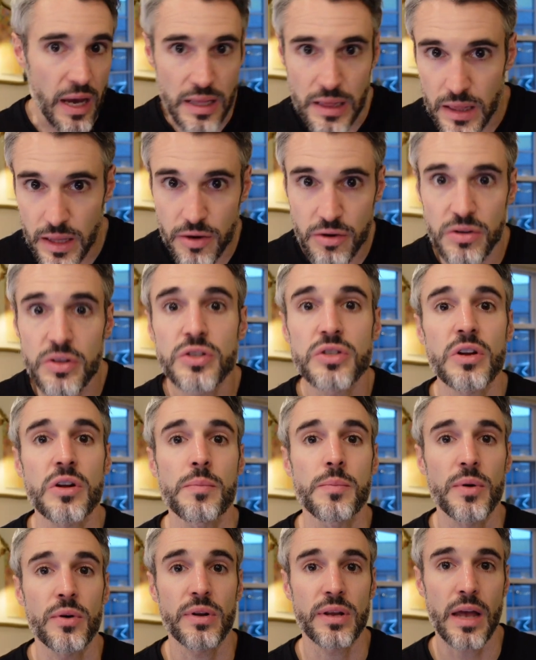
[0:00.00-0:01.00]
I literally
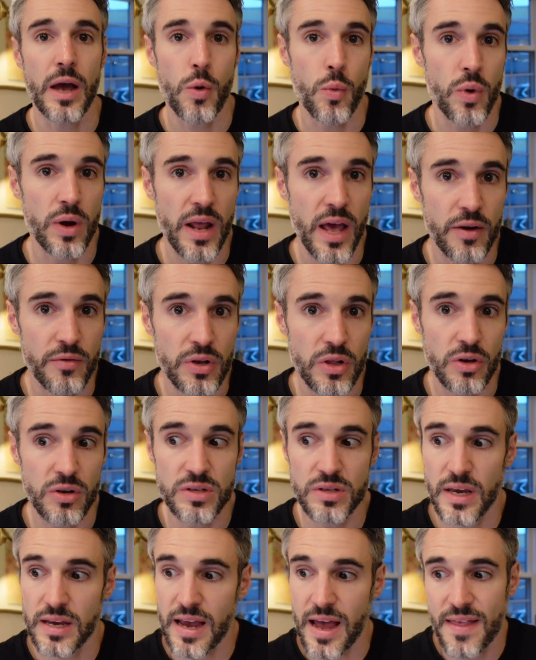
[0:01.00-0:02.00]
started building out what Henry
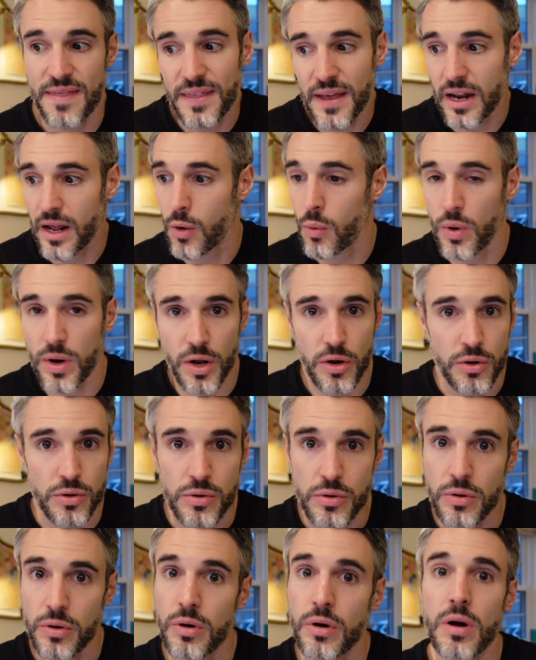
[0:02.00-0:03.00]
looks like, and then I went on
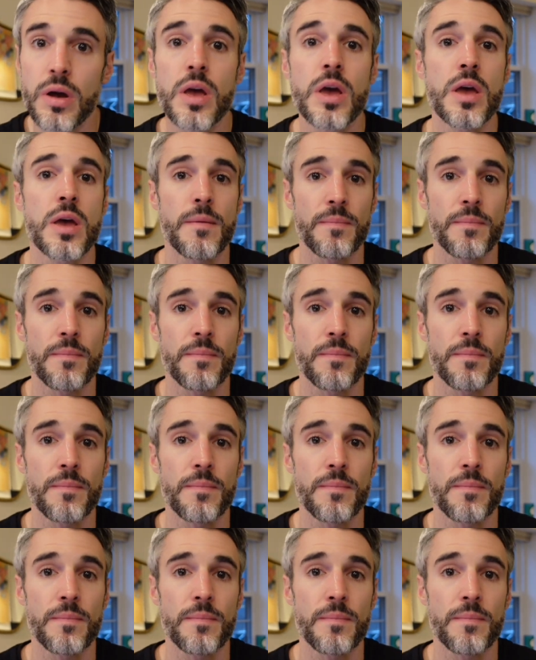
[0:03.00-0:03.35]
Google,